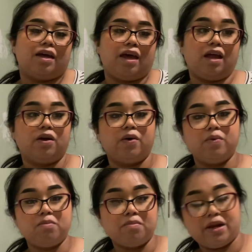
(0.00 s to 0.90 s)
Hello,
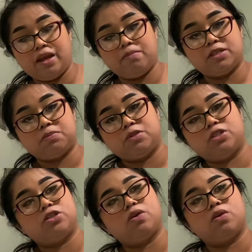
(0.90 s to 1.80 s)
my name is
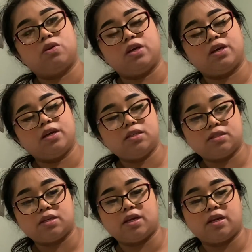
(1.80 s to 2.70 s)
Michelle Rodriguez,
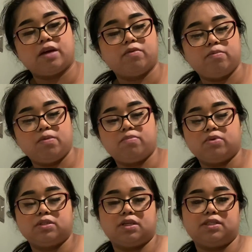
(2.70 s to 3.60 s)
and I will be
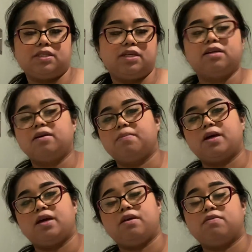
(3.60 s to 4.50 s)
presenting
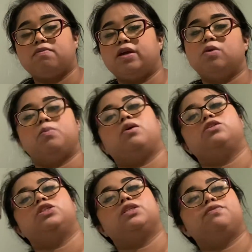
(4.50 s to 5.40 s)
my final
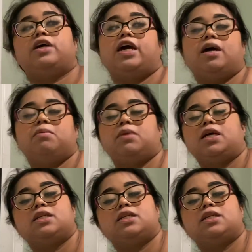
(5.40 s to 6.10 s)
project for Hamlet.